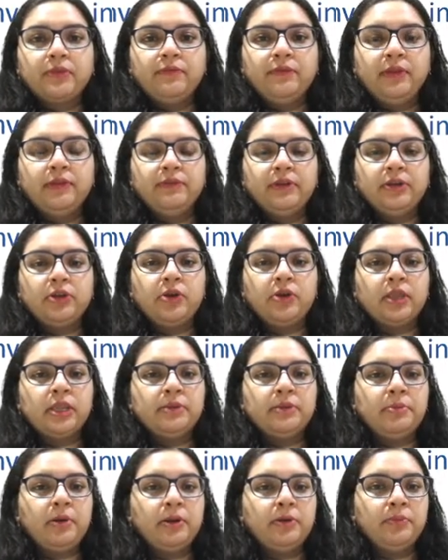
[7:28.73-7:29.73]
when we are
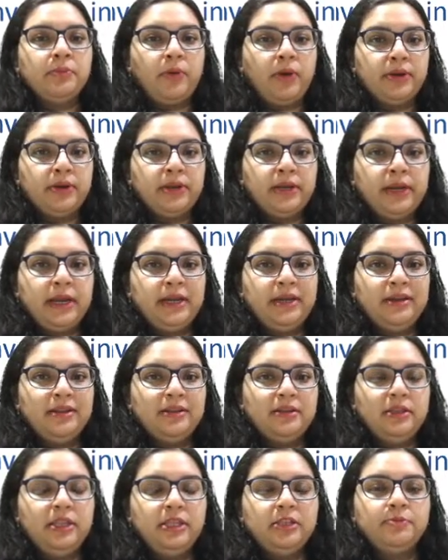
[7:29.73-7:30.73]
talking about moderate,
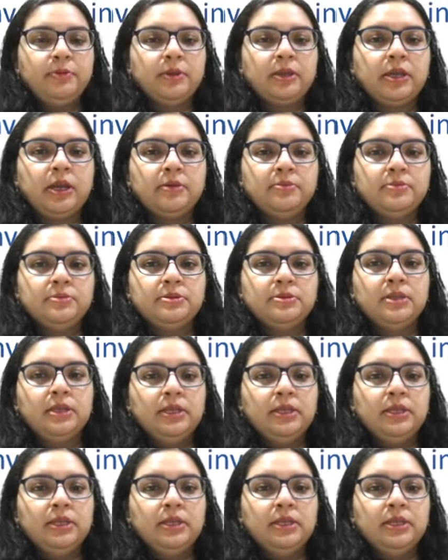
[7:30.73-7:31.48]
these becomes